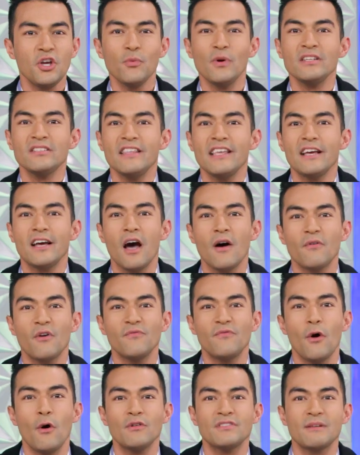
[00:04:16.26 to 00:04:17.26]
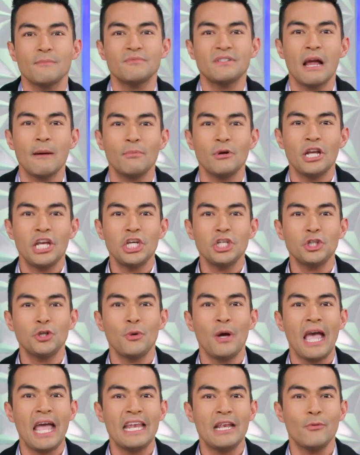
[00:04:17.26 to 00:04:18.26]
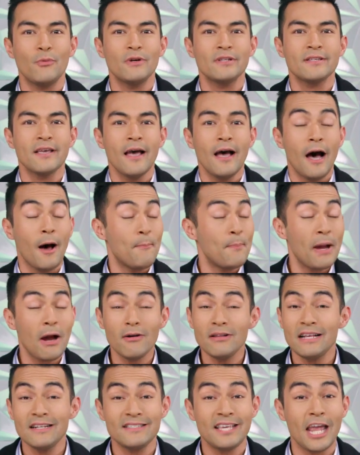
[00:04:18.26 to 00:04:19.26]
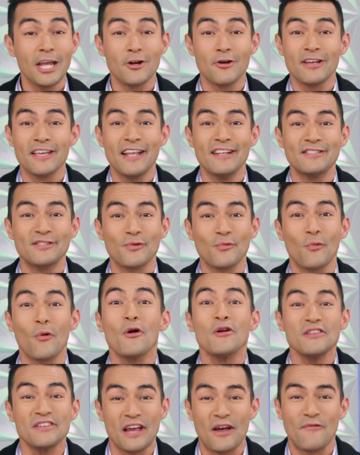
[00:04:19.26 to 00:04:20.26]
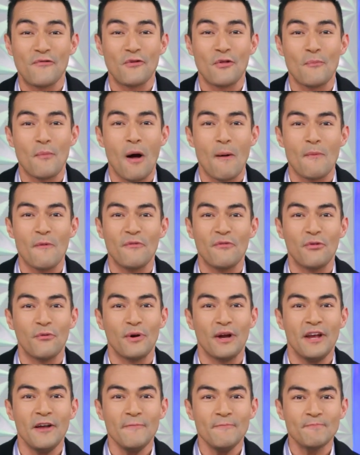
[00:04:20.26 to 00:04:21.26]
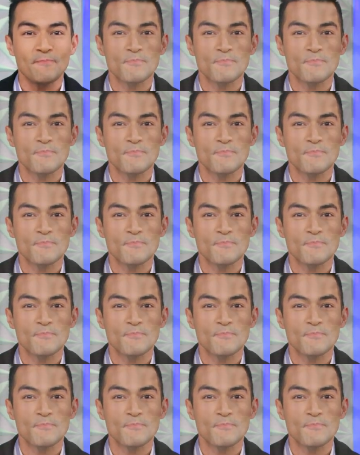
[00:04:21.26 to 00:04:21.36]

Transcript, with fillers: recently covered Vogue's September issue, and it was apparently take your kids to work day for the mom of three.